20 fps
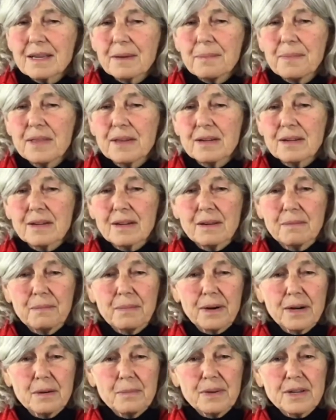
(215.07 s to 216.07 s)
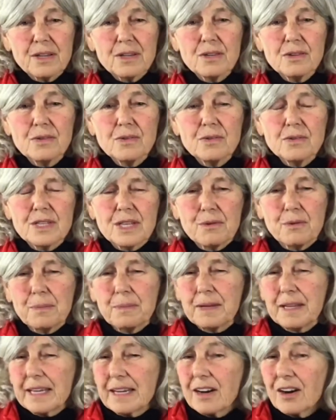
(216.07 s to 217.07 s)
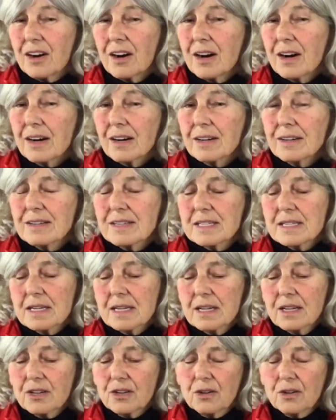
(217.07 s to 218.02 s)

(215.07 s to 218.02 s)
up there and barbecues. They would play cards.